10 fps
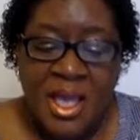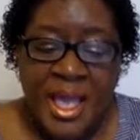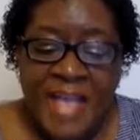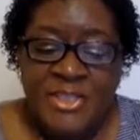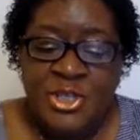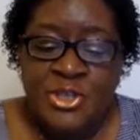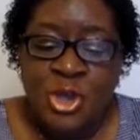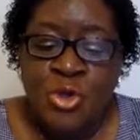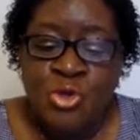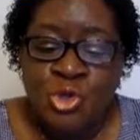and to
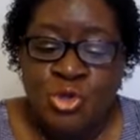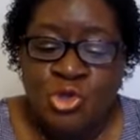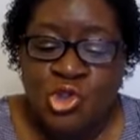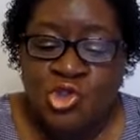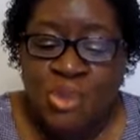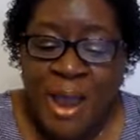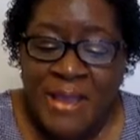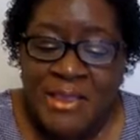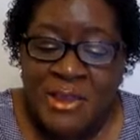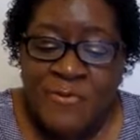those who
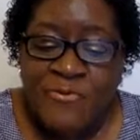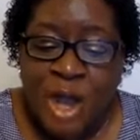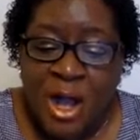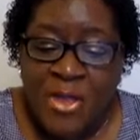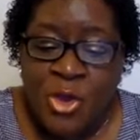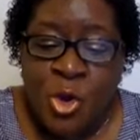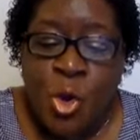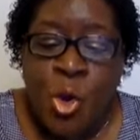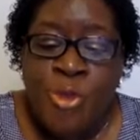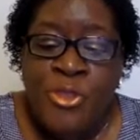strike their father
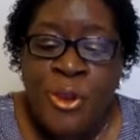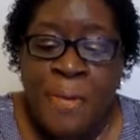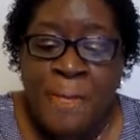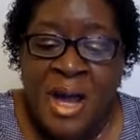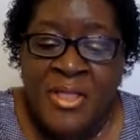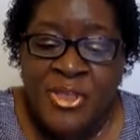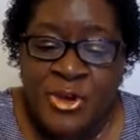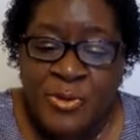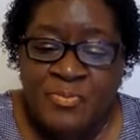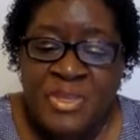or their
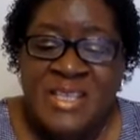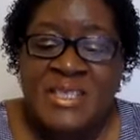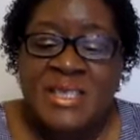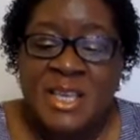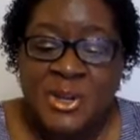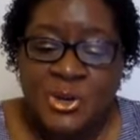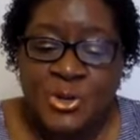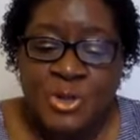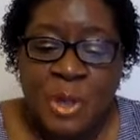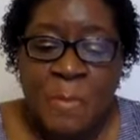mother,
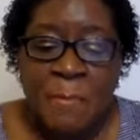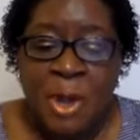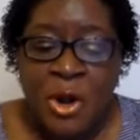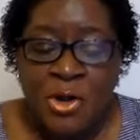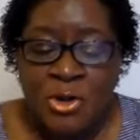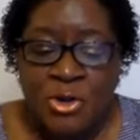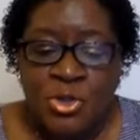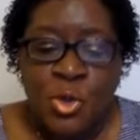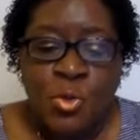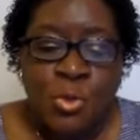sinners,
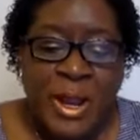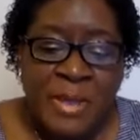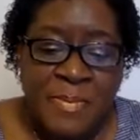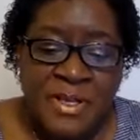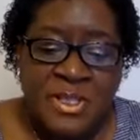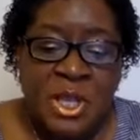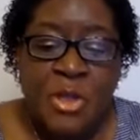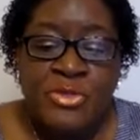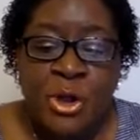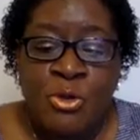murderers, rapists,
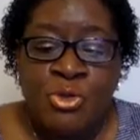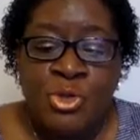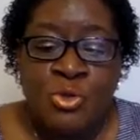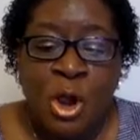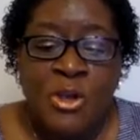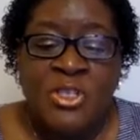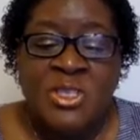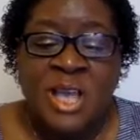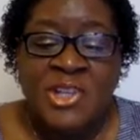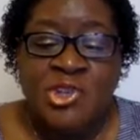those who are
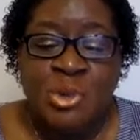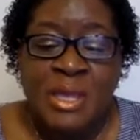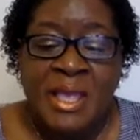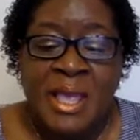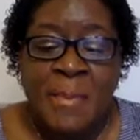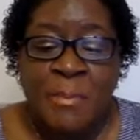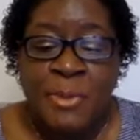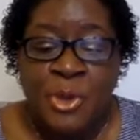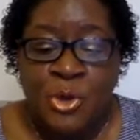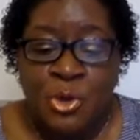sexually
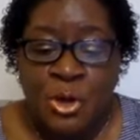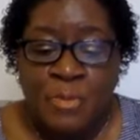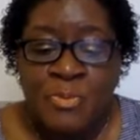impure,